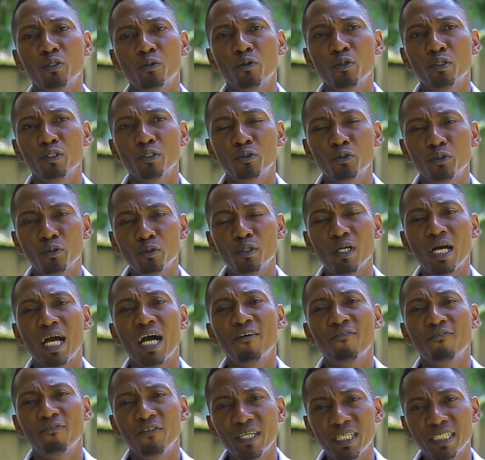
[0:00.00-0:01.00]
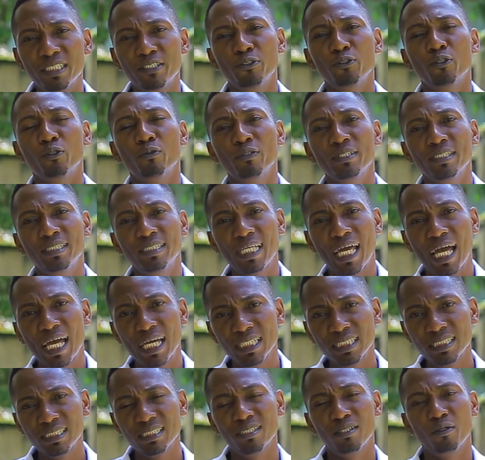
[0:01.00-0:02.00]
going to affect your
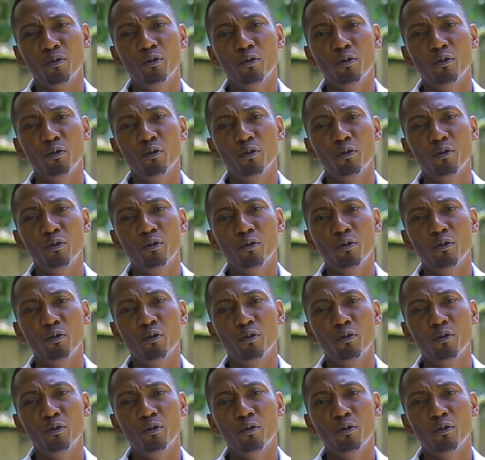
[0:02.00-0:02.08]
returns